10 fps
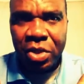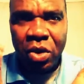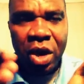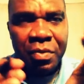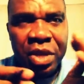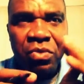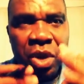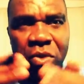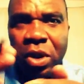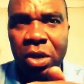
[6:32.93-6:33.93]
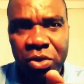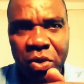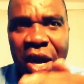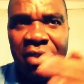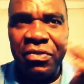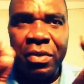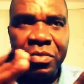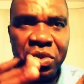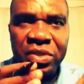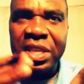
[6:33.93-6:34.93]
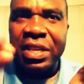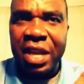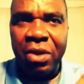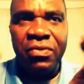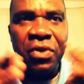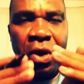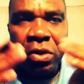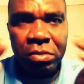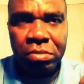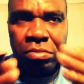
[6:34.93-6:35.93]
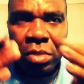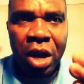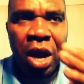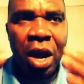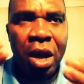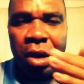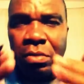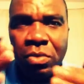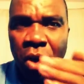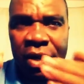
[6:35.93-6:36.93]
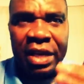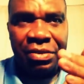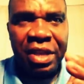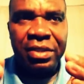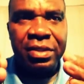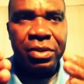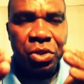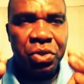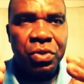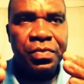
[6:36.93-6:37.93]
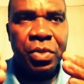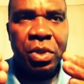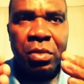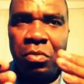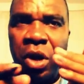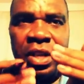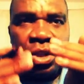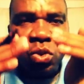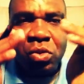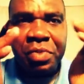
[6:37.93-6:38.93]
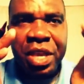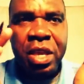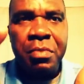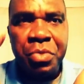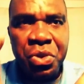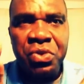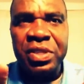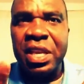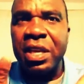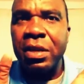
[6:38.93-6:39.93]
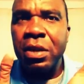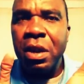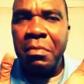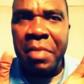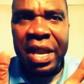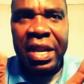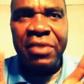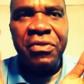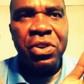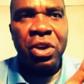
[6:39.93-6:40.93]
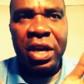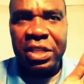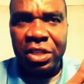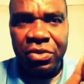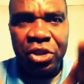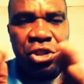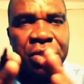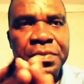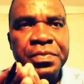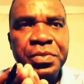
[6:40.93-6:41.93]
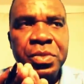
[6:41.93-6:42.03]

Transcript: Oh, I mean, we will also have music there for uh, other tests too but it will be music mainly for younger generation.